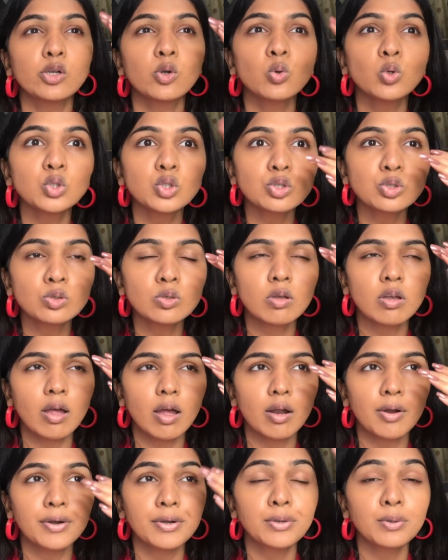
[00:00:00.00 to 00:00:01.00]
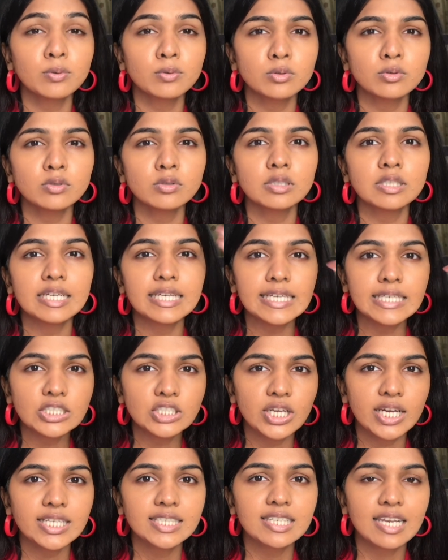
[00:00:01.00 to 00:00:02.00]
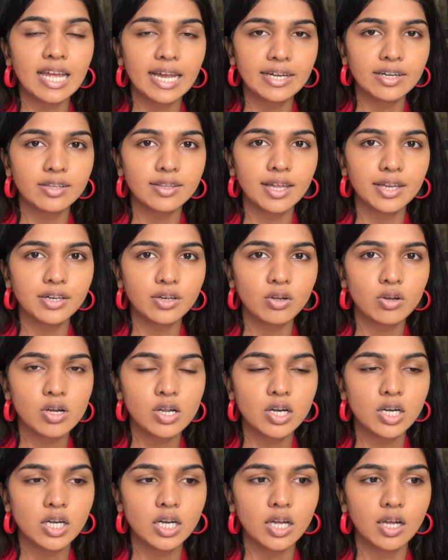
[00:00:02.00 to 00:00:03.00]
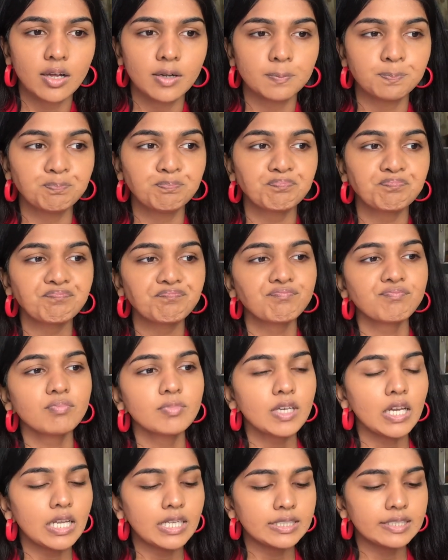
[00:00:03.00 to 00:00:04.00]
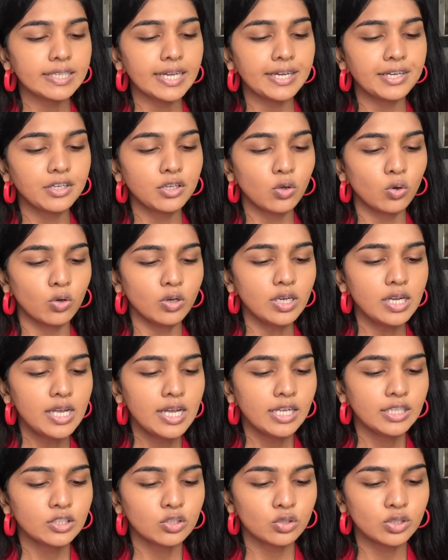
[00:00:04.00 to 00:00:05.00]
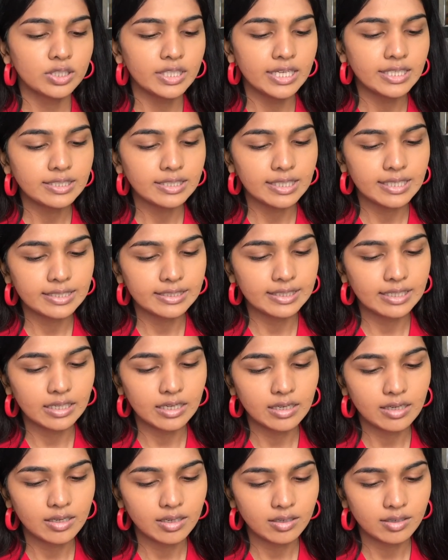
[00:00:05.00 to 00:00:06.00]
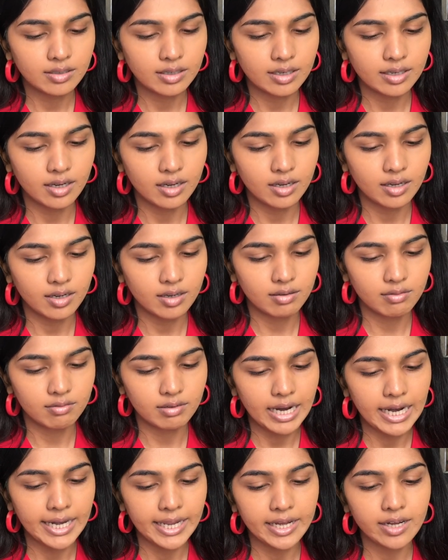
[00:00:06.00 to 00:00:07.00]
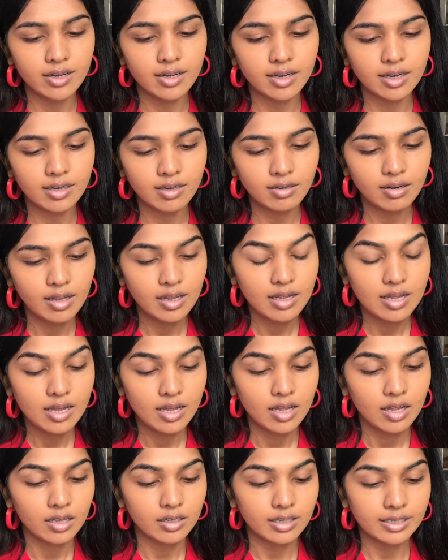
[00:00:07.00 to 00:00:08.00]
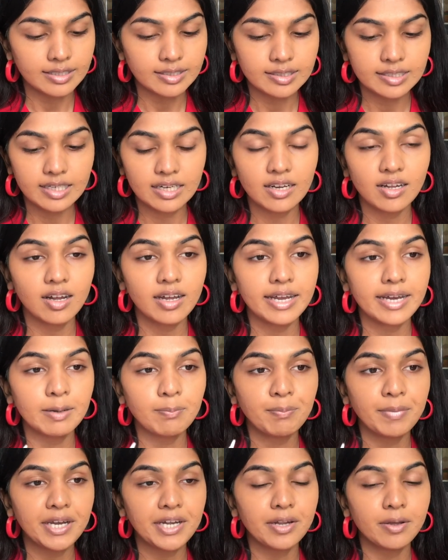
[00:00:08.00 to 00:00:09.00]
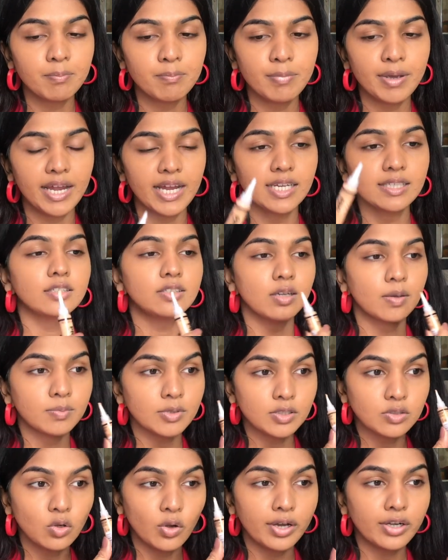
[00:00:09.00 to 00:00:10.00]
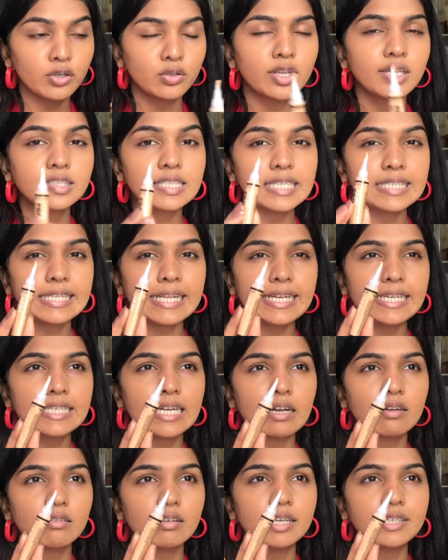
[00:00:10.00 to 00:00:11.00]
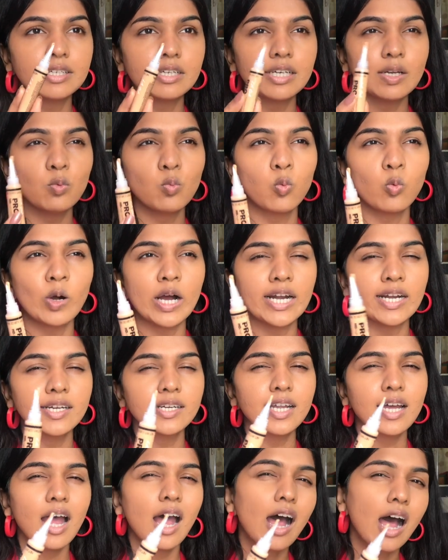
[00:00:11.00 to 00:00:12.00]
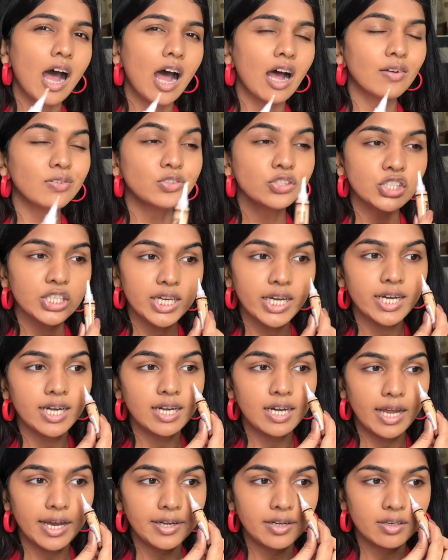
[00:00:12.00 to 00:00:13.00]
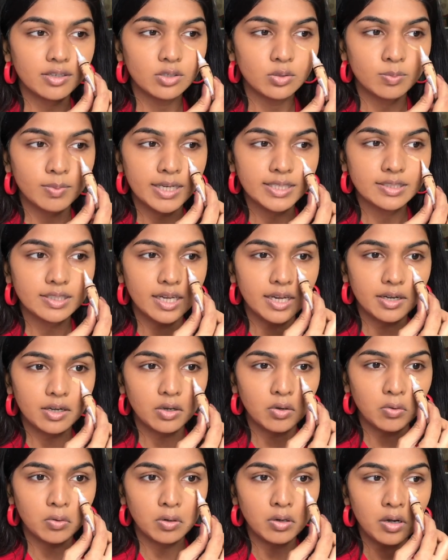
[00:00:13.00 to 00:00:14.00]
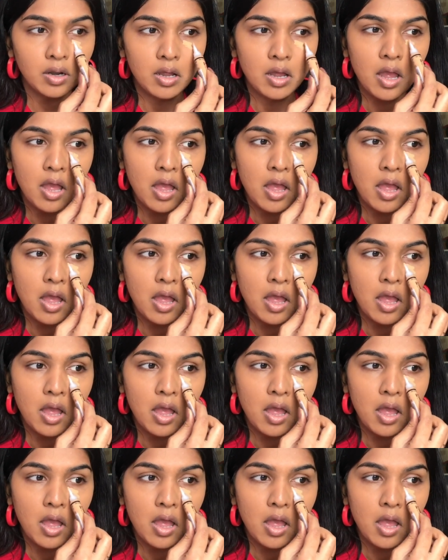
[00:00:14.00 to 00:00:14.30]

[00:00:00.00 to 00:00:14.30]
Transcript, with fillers: two uh, two to three shades lighter than your uh, skin tone so this is the uh, LA Girl concealer in medium beige. So I'm just going, this is like literally one and a half shade lighter to my skin tone.